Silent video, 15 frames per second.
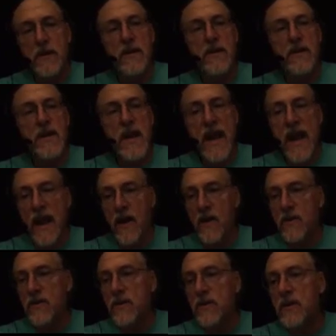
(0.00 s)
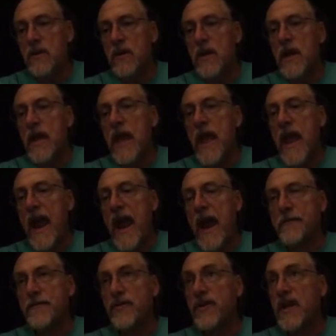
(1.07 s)
Now,
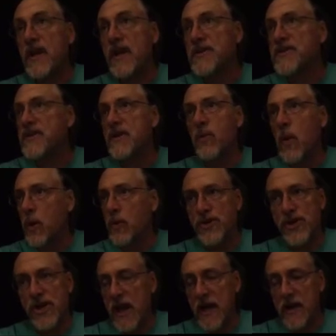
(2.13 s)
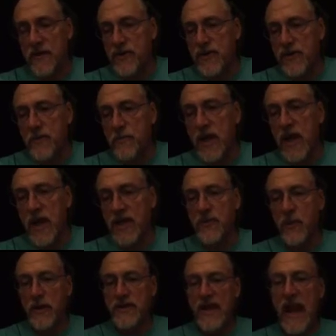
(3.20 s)
After this, it won't change because
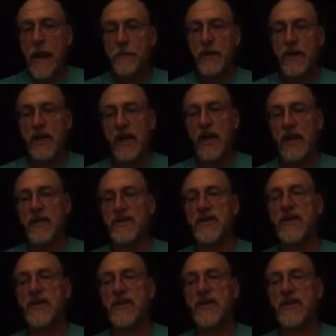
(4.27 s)
what's happening is